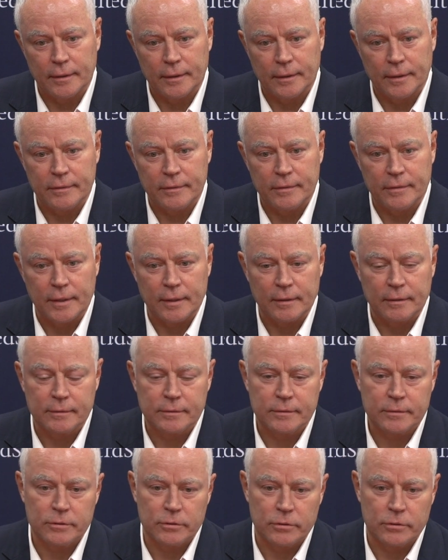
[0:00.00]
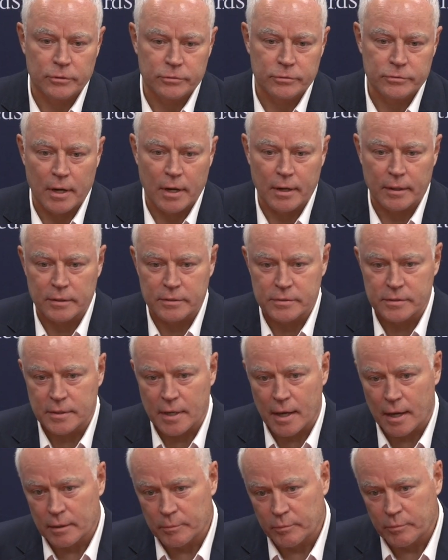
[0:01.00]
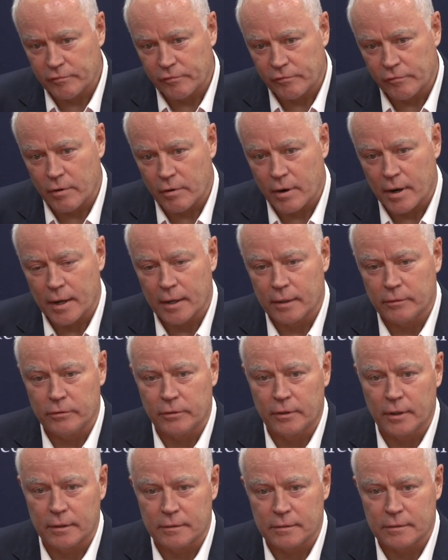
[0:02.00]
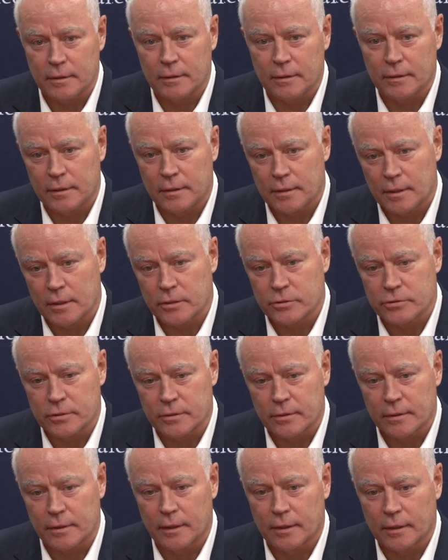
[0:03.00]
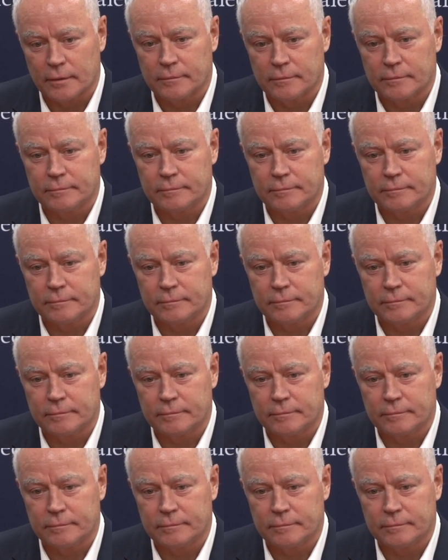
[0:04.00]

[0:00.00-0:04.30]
I think, talking to Seattle beforehand, you got the indication that,